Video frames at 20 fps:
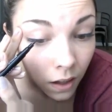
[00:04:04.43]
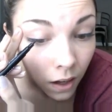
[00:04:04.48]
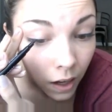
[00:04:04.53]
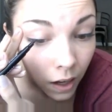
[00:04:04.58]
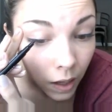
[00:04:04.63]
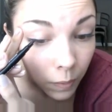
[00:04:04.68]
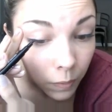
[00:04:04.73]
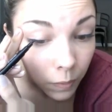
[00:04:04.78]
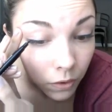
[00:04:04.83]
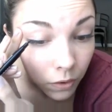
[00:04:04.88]

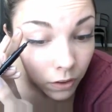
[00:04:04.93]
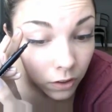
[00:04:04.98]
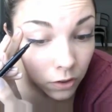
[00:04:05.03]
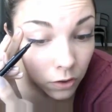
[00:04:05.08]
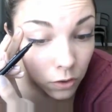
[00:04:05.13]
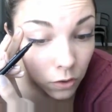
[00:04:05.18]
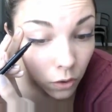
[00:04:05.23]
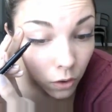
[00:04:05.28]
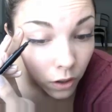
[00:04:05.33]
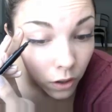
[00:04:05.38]
I'm doing a
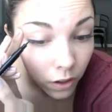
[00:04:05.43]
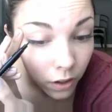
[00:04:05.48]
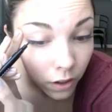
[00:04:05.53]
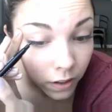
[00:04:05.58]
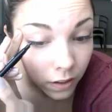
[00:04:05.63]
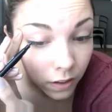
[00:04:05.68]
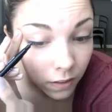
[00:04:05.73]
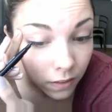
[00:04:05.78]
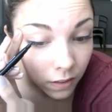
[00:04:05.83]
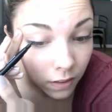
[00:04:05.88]
tutorial
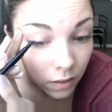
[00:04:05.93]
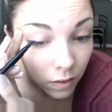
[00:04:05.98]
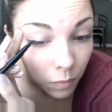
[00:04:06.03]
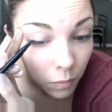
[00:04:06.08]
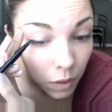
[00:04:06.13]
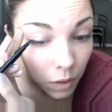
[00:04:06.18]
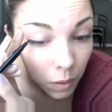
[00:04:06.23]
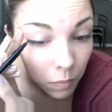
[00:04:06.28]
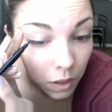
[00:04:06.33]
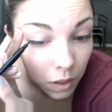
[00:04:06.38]
on this doesn't
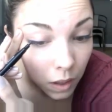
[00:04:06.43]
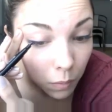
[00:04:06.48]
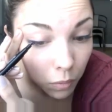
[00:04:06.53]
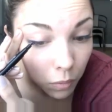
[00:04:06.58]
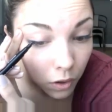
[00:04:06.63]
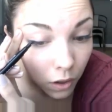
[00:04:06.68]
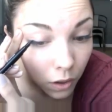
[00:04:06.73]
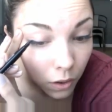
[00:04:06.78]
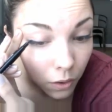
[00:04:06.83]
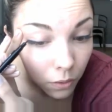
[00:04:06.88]
make me a
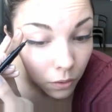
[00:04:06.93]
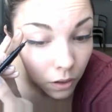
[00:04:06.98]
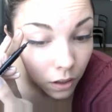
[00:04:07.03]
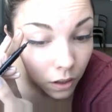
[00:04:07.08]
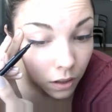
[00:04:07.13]
pro.